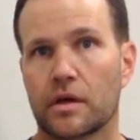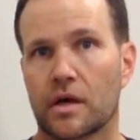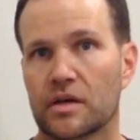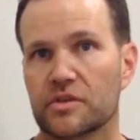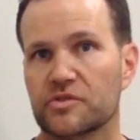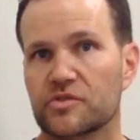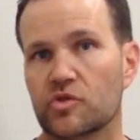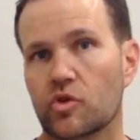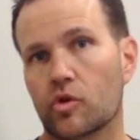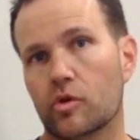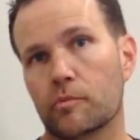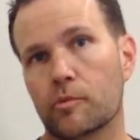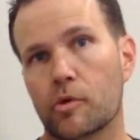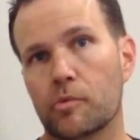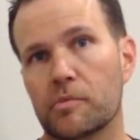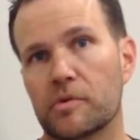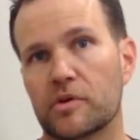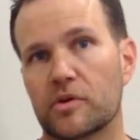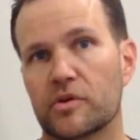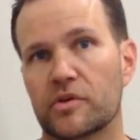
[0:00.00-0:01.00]
shoulder
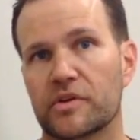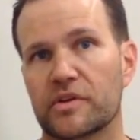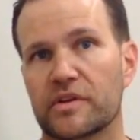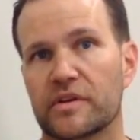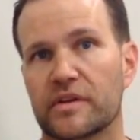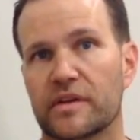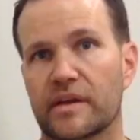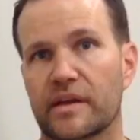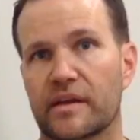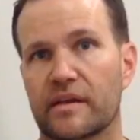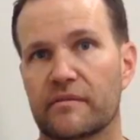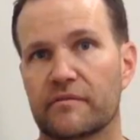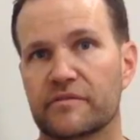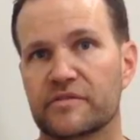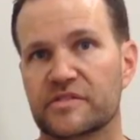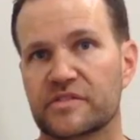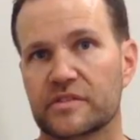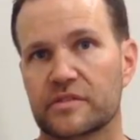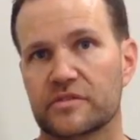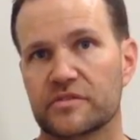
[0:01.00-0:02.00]
mobility and
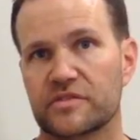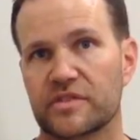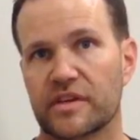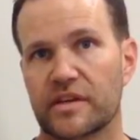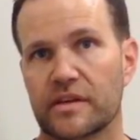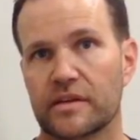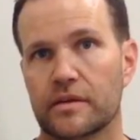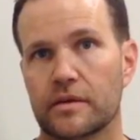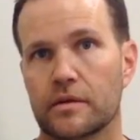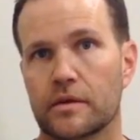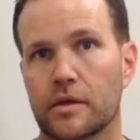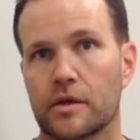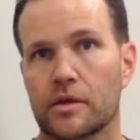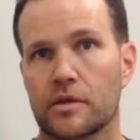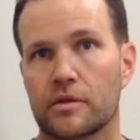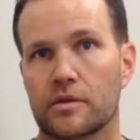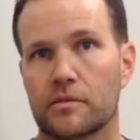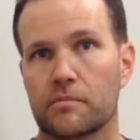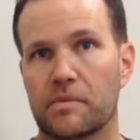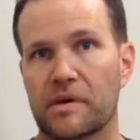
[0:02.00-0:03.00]
facilitate
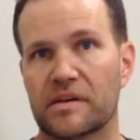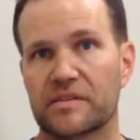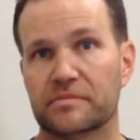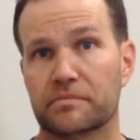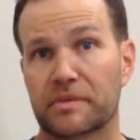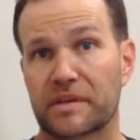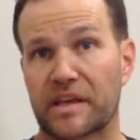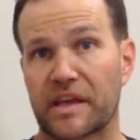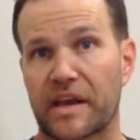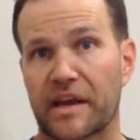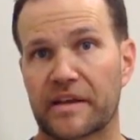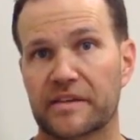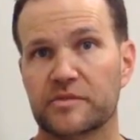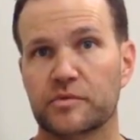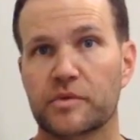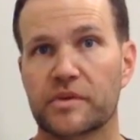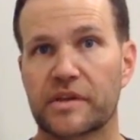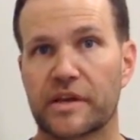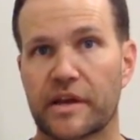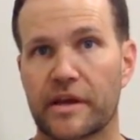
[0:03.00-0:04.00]
the best mechanics
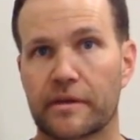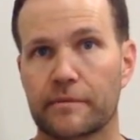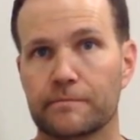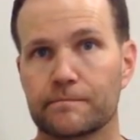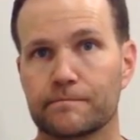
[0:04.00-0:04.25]
we can.